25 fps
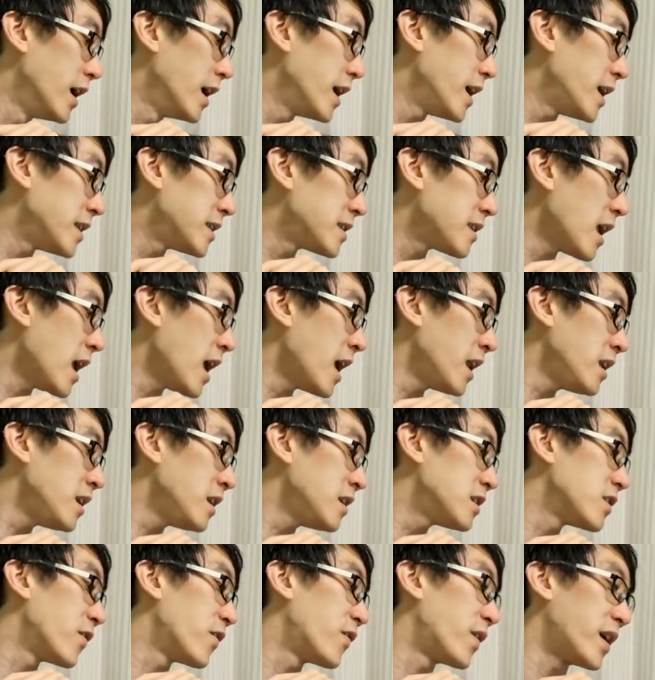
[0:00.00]
It's any
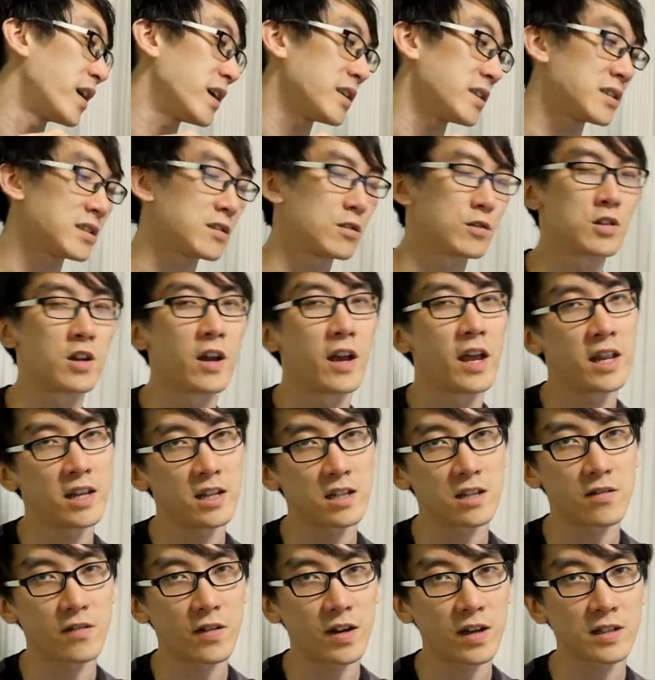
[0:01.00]
device, it's not any
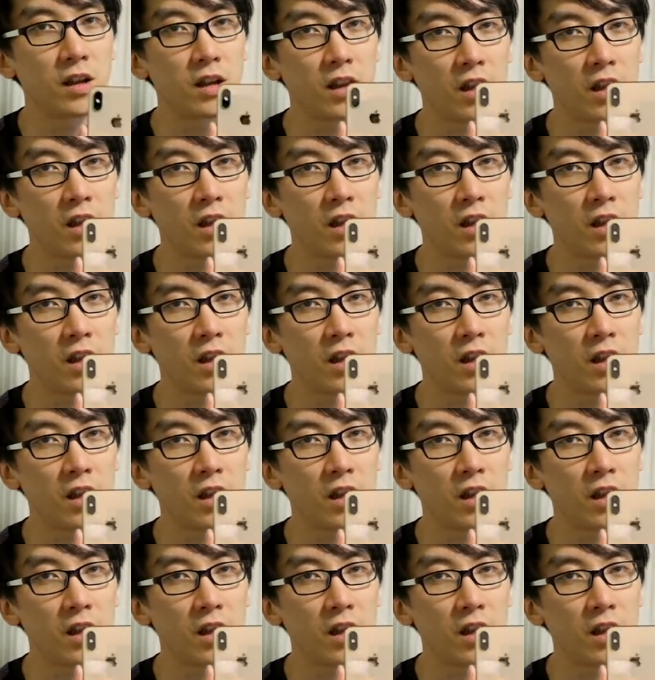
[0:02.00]
device.